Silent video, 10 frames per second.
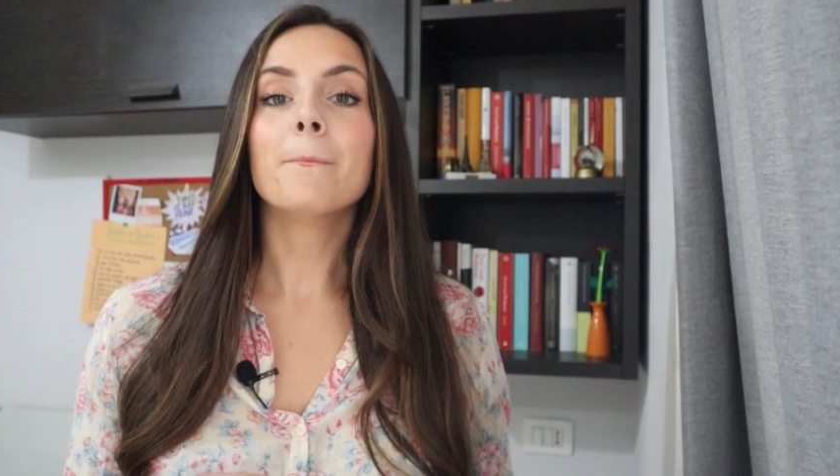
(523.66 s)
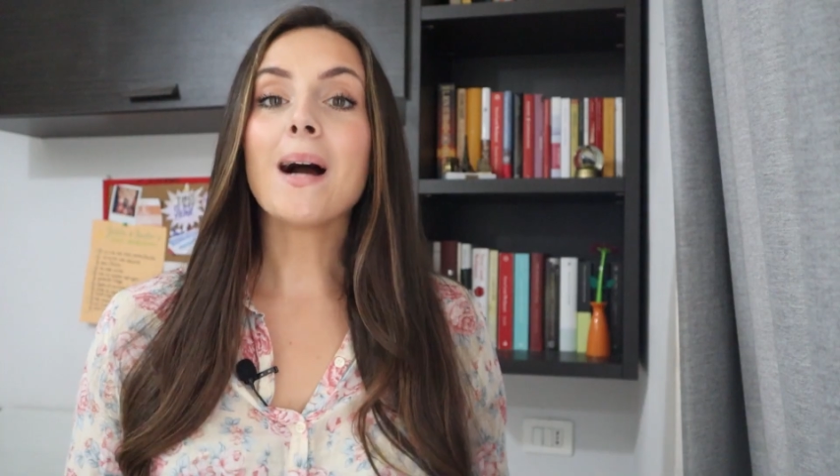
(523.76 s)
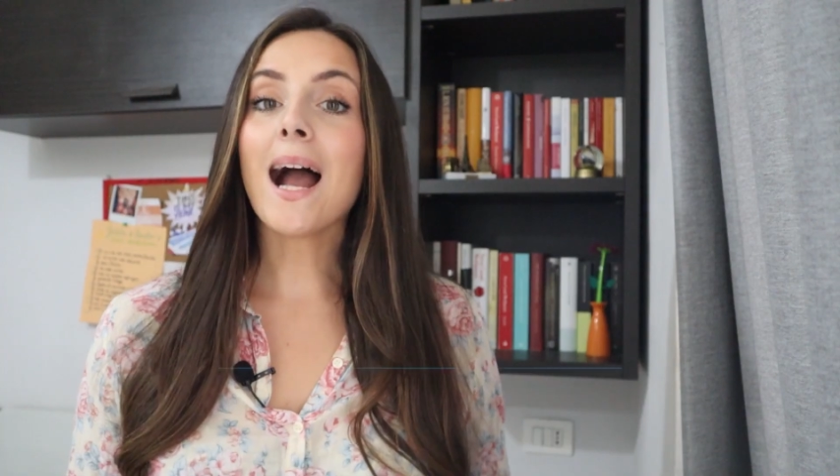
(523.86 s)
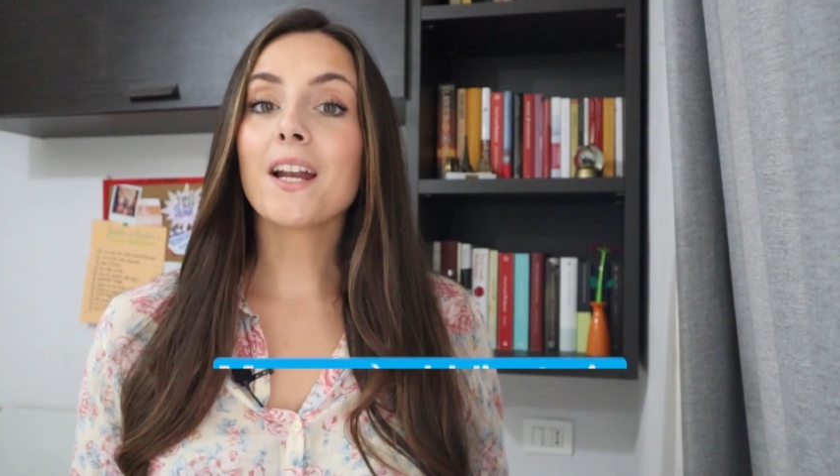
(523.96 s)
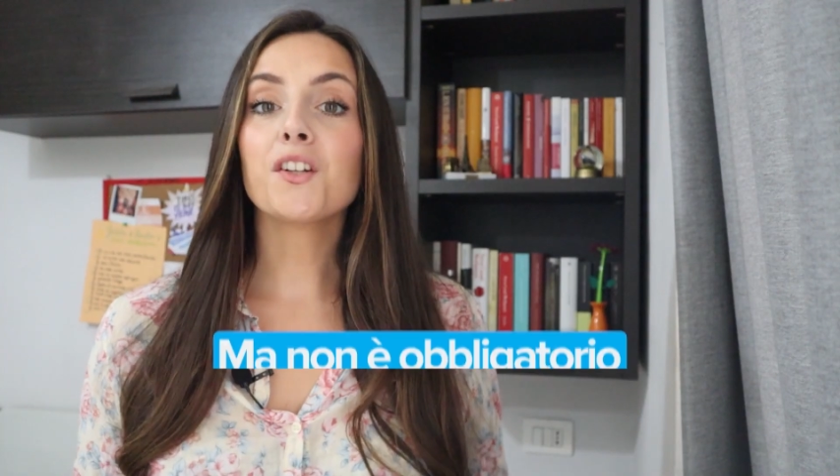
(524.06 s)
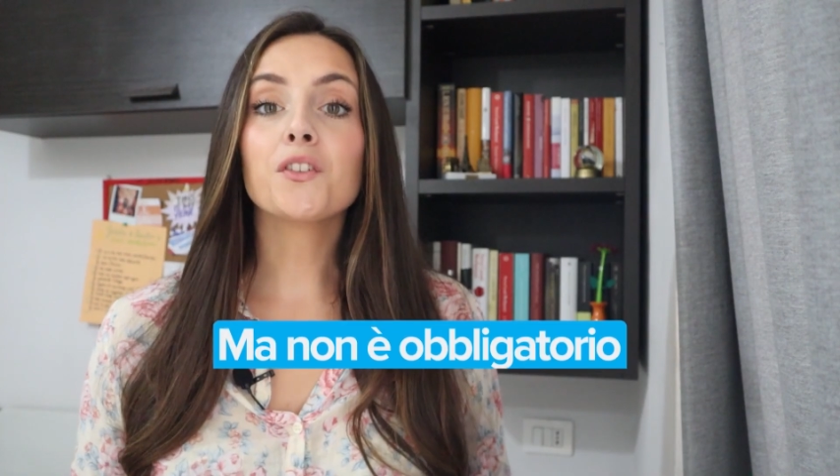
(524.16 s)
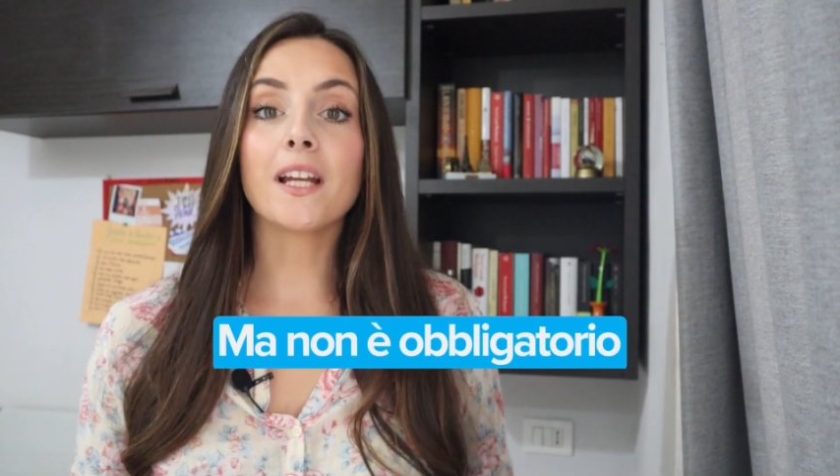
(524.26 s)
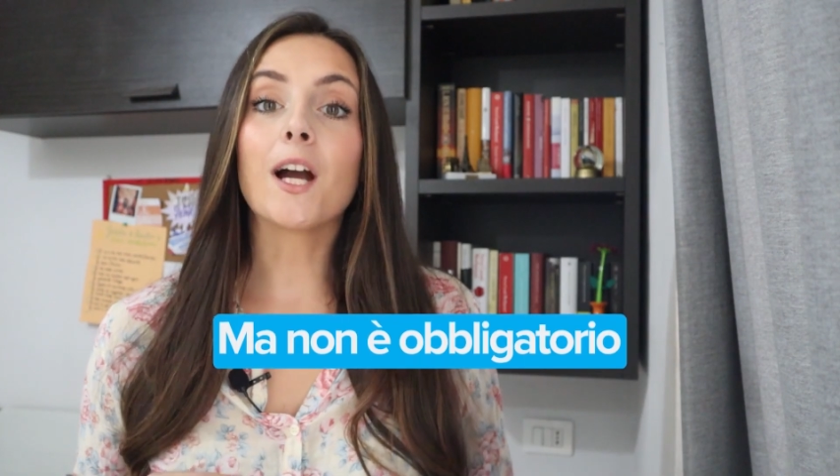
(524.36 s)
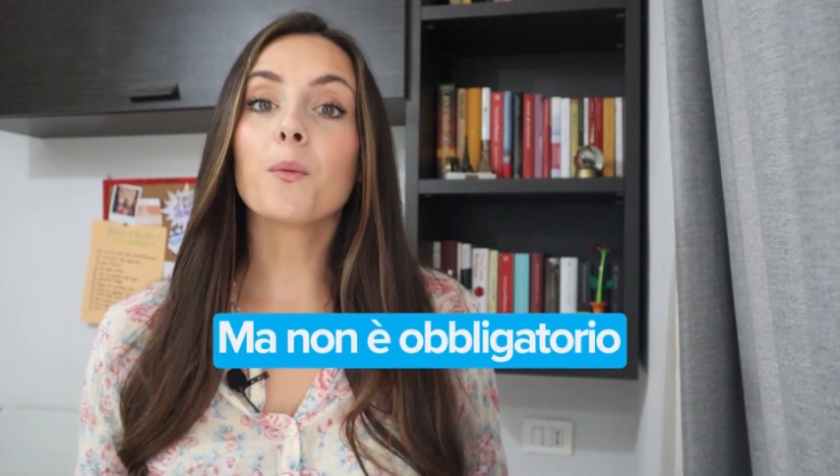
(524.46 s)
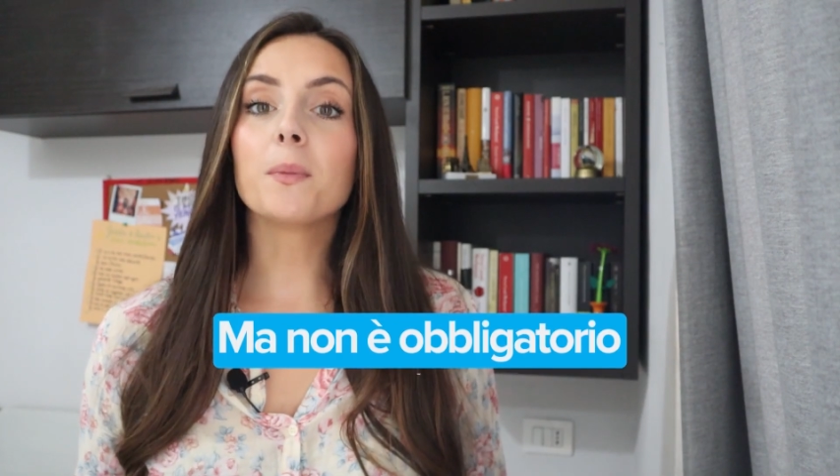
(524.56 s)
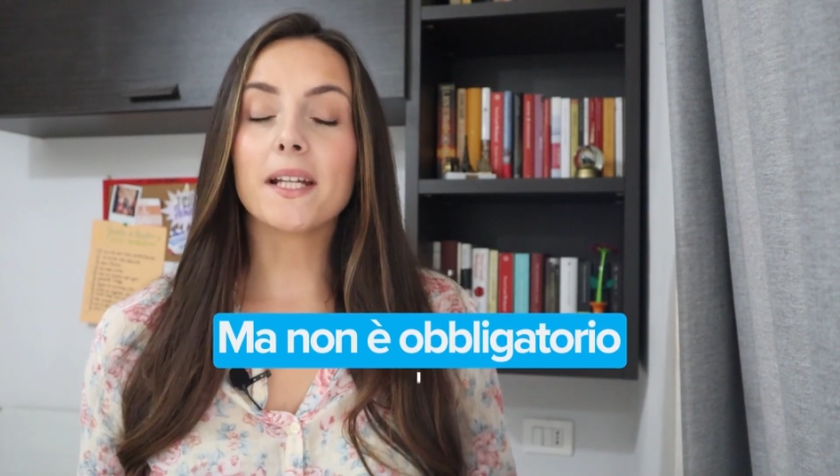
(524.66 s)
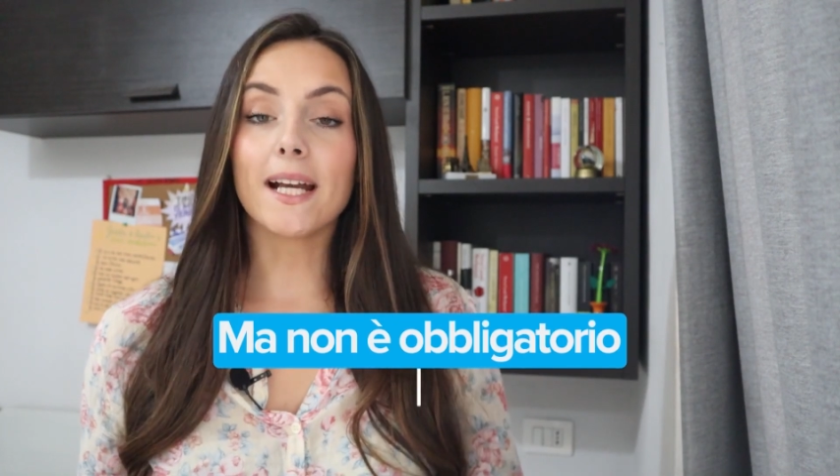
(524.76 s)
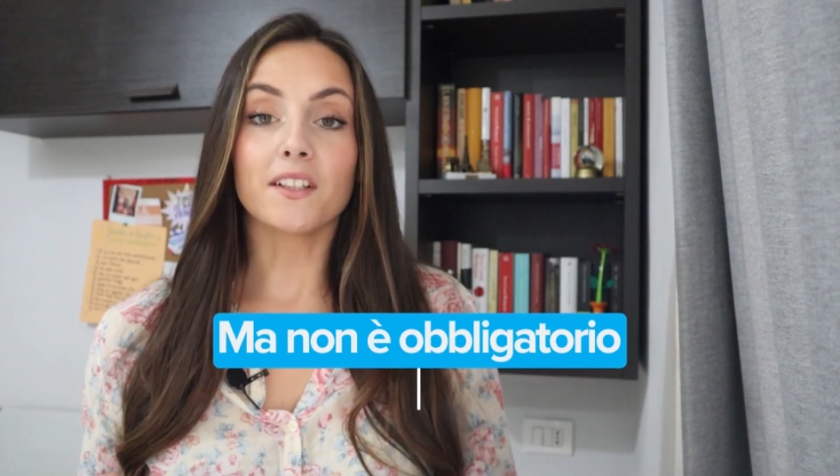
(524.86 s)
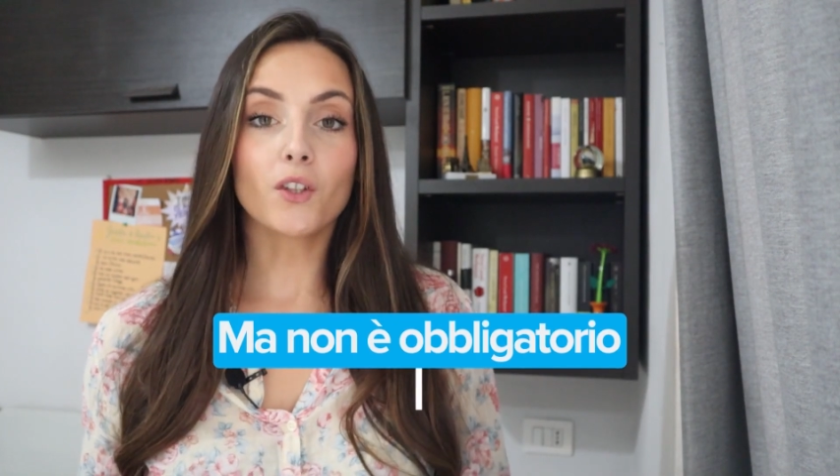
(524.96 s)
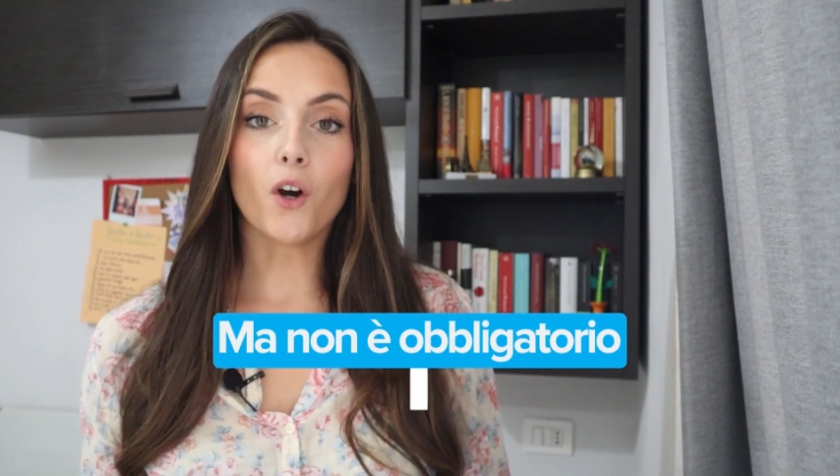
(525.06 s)
Ma non è
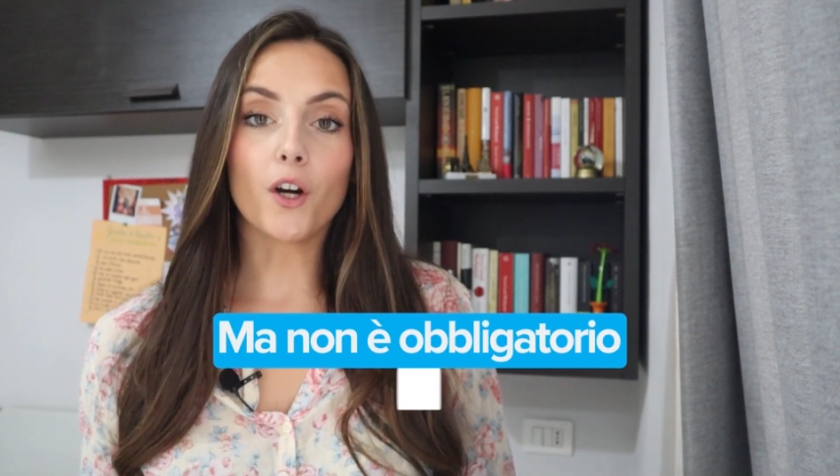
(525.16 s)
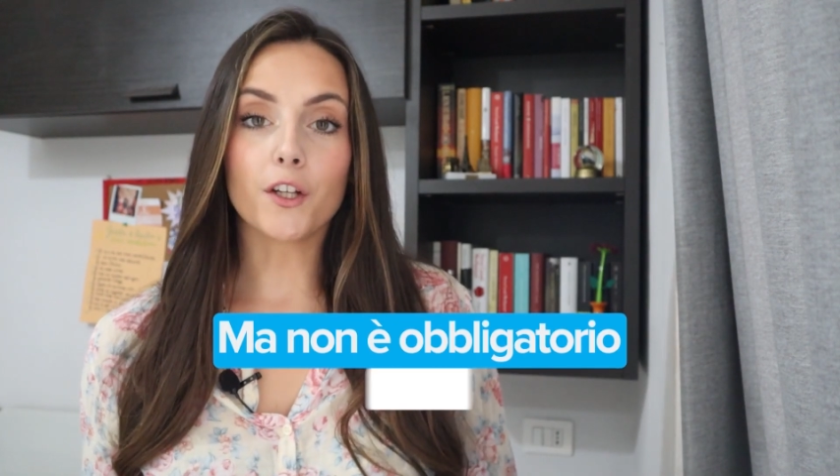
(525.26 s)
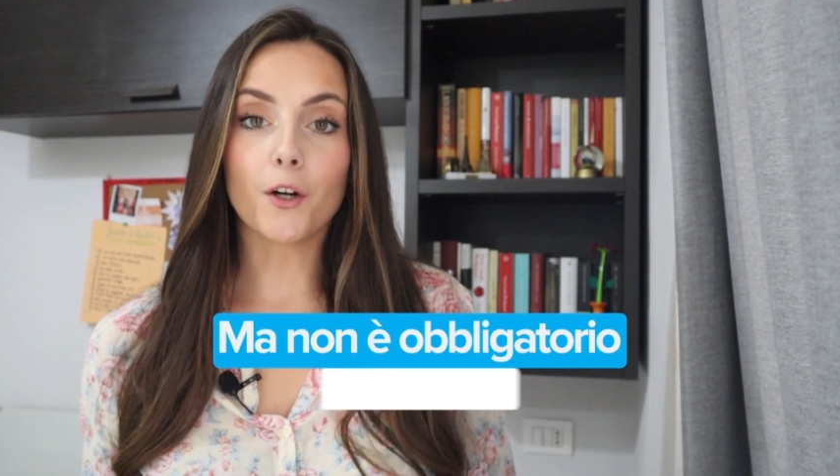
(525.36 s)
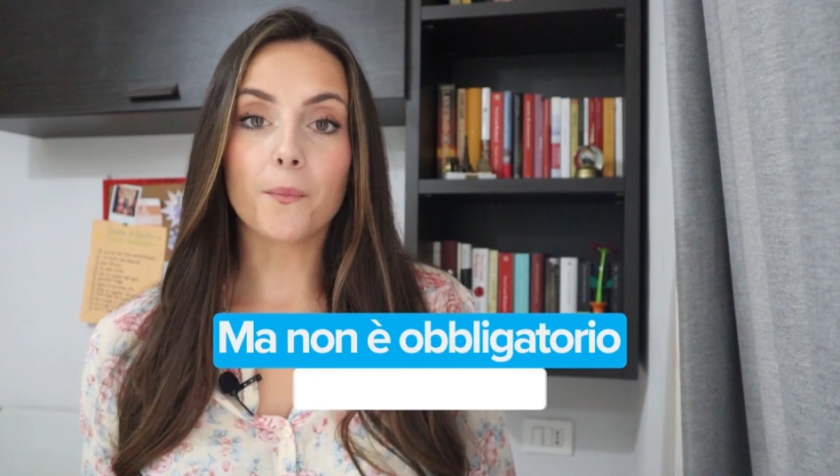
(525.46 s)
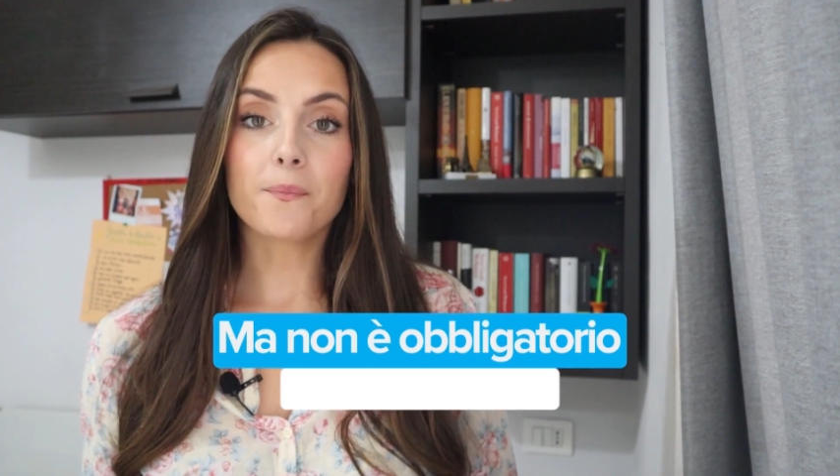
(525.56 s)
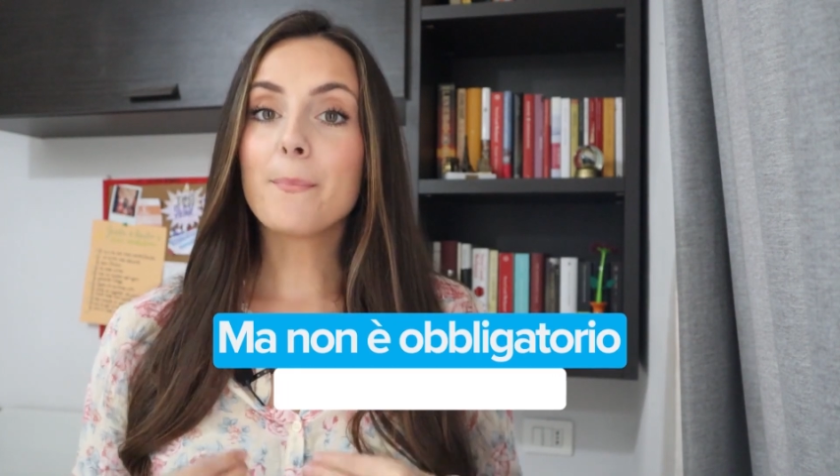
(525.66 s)
obbligatorio.